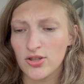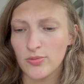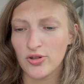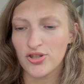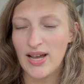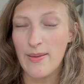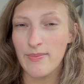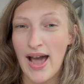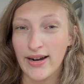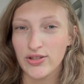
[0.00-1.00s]
too much time
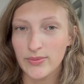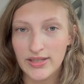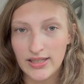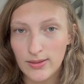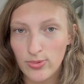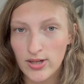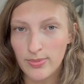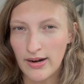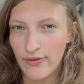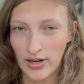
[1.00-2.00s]
actually reading the book,
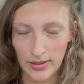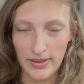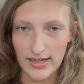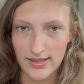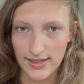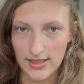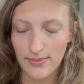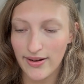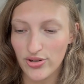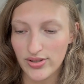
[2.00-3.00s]
but I've already made it 60
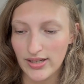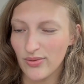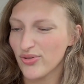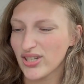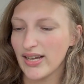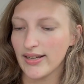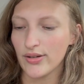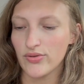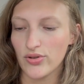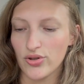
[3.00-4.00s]
pages in, which kind of
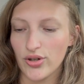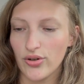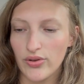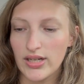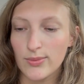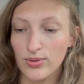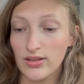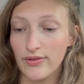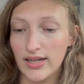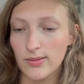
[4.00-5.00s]
goes to show that it's pretty
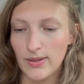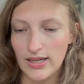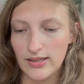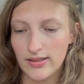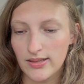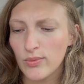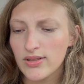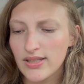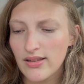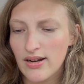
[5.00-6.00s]
fast-paced. I will
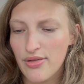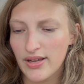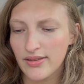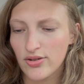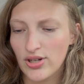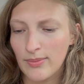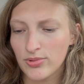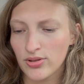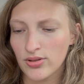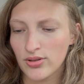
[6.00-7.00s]
say that I think the
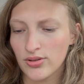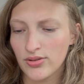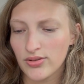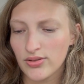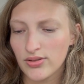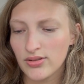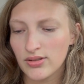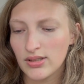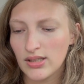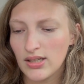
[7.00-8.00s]
chapters,
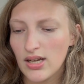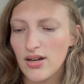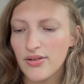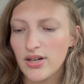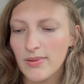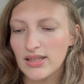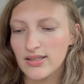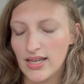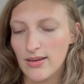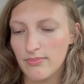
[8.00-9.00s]
they're about the
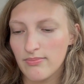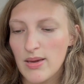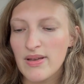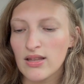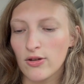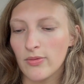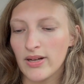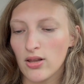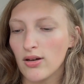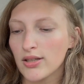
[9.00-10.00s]
same, maybe a little
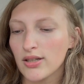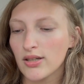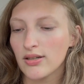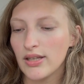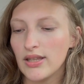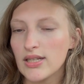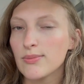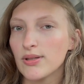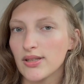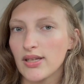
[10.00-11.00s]
bit longer in this
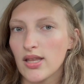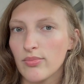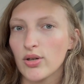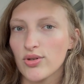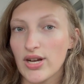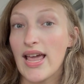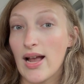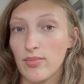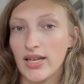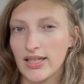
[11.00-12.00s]
book than the other book, which I
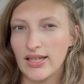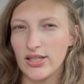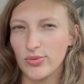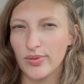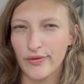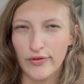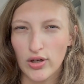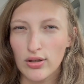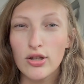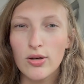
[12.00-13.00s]
am liking. I do prefer
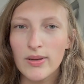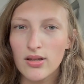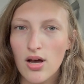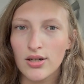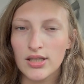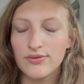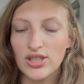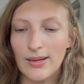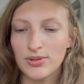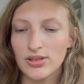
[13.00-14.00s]
a little bit longer of
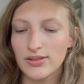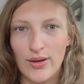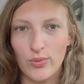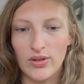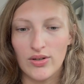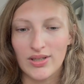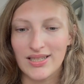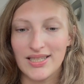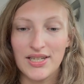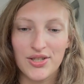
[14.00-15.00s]
chapters. I will
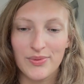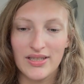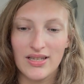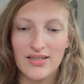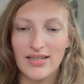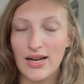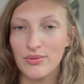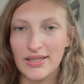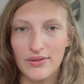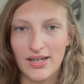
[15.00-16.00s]
continue to read this, and I will
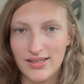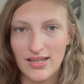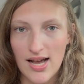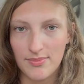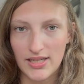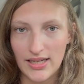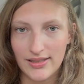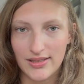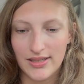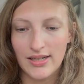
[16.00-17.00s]
give you guys an
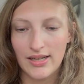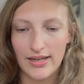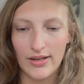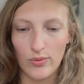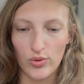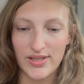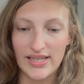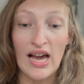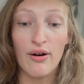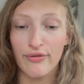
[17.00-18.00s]
update, and we'll see
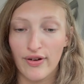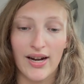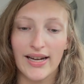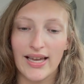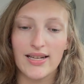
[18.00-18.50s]
how far I get